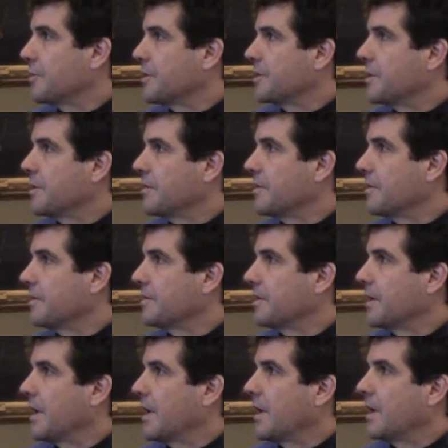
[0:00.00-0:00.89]
materials
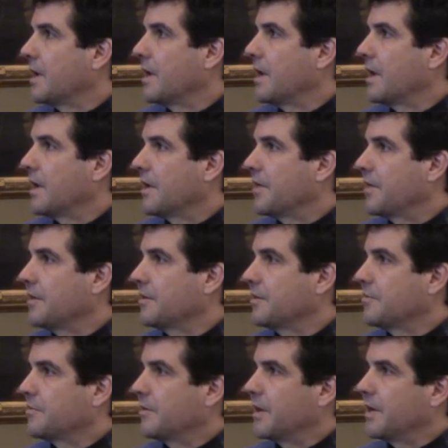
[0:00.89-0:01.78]
again, and I think
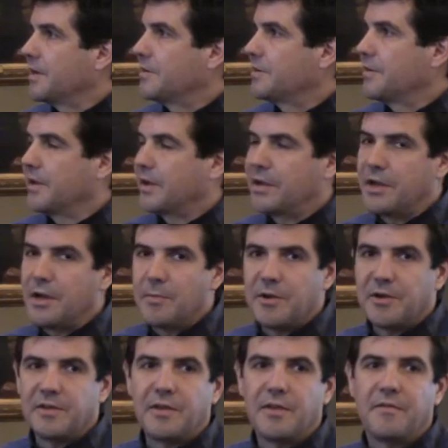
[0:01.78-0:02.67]
this relates to the
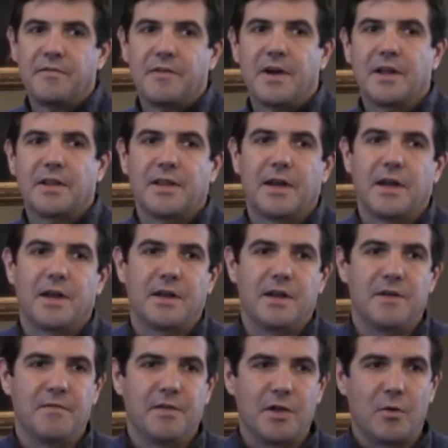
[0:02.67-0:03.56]
clubhouse and the fact that
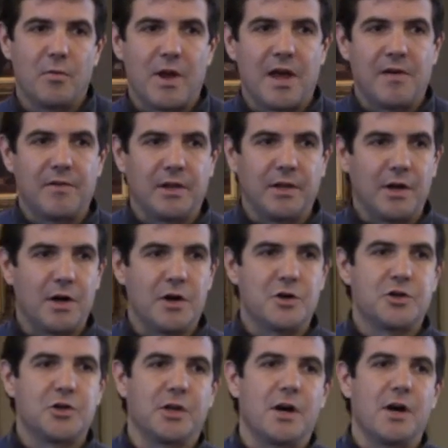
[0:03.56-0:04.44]
even though we have a
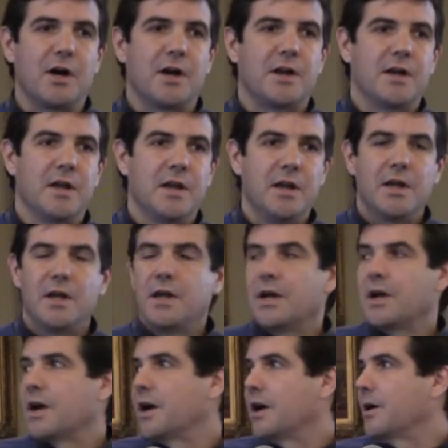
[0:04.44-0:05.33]
large lot,
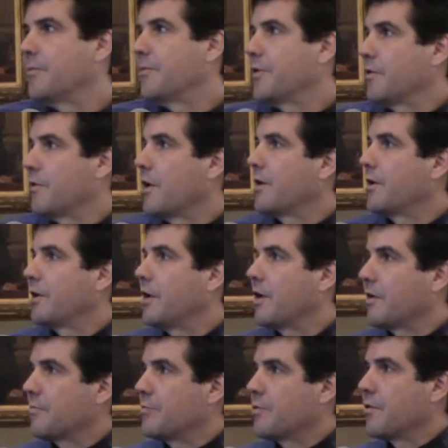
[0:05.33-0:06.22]
there are a
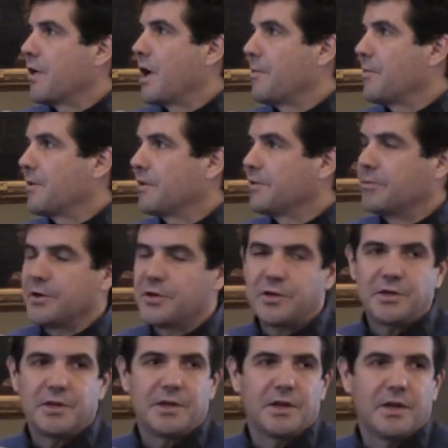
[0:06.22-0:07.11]
lot of parameters
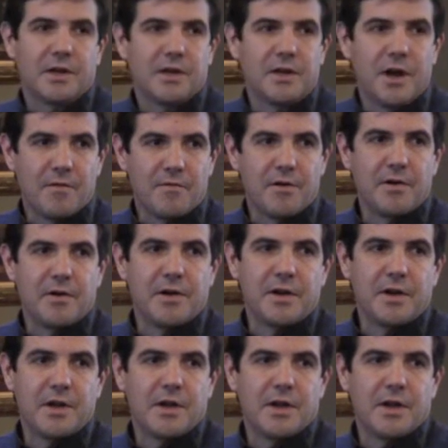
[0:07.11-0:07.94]
which governed